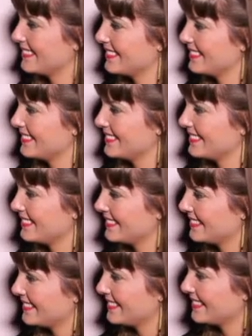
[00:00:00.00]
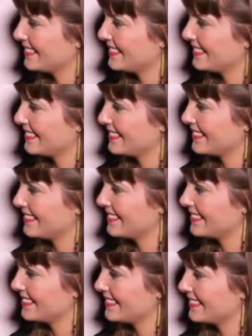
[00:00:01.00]

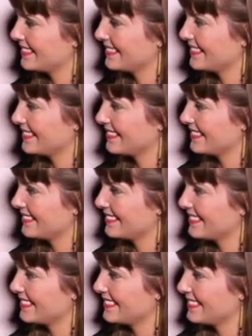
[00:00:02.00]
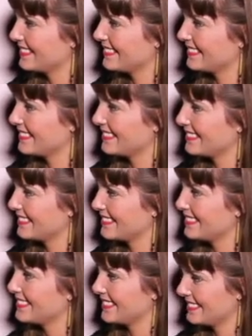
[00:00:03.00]

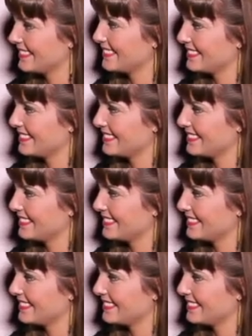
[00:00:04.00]
[no speech]